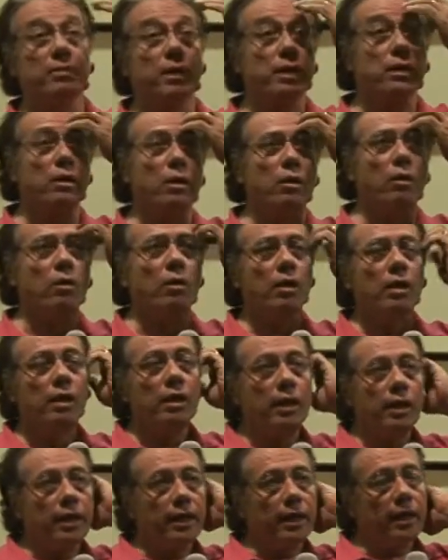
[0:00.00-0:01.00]
my goal.
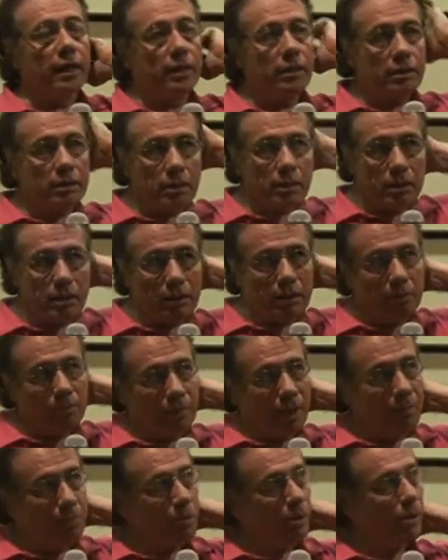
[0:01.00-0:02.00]
And uh,
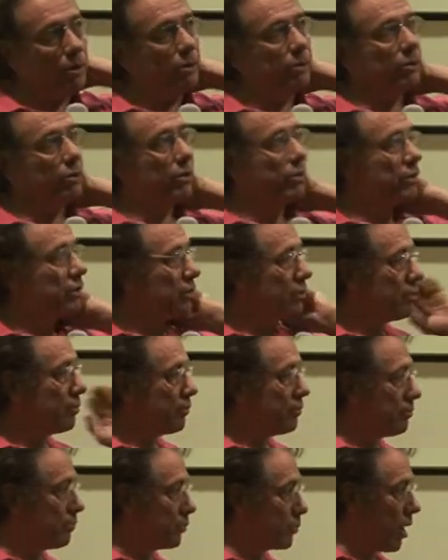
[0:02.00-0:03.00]
my partner,
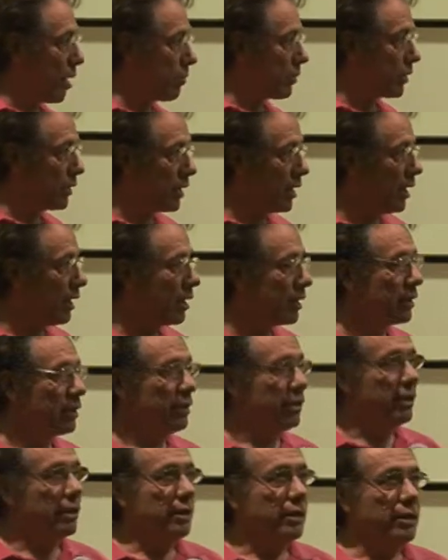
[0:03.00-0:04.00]
Robert Young,
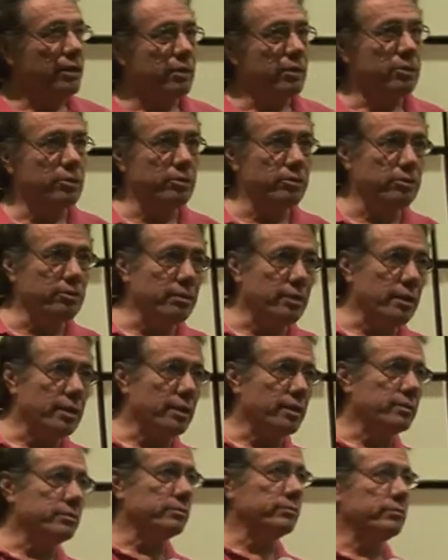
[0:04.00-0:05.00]
who
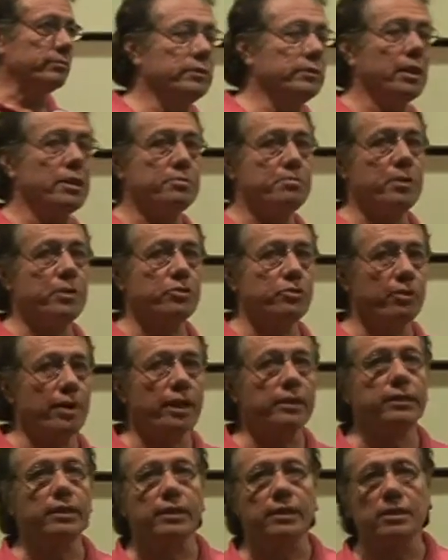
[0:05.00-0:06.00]
uh, has been
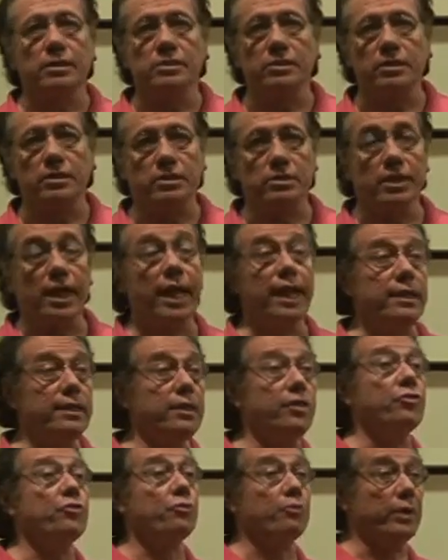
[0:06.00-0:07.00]
directing us, he's
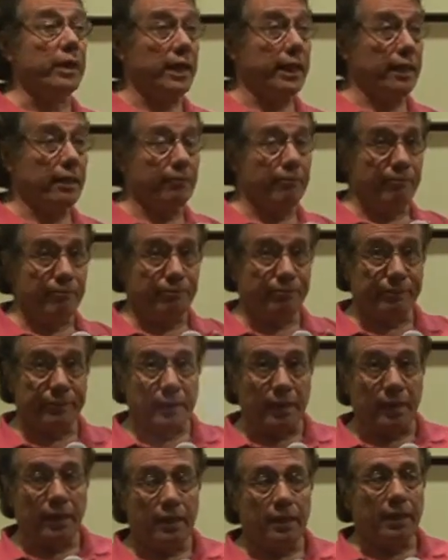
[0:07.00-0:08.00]
83.
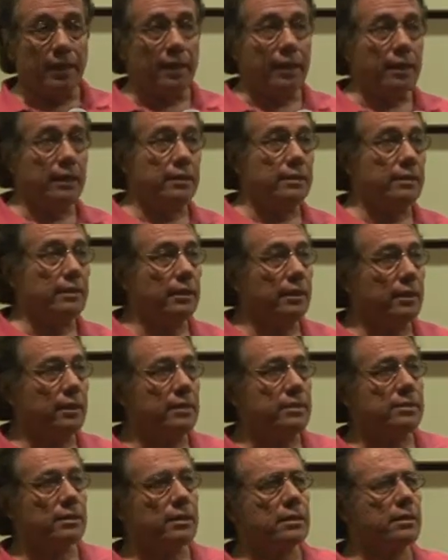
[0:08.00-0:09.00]
And uh,
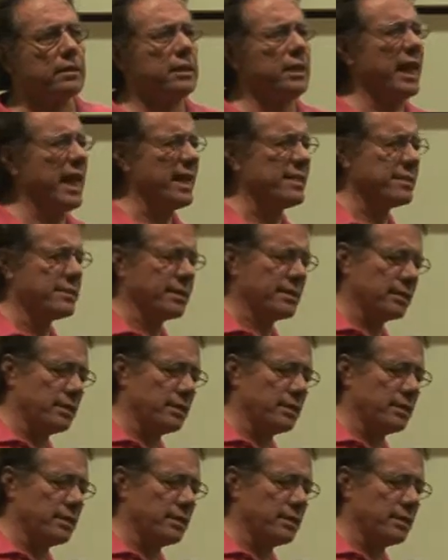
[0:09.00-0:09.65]
he's a classic,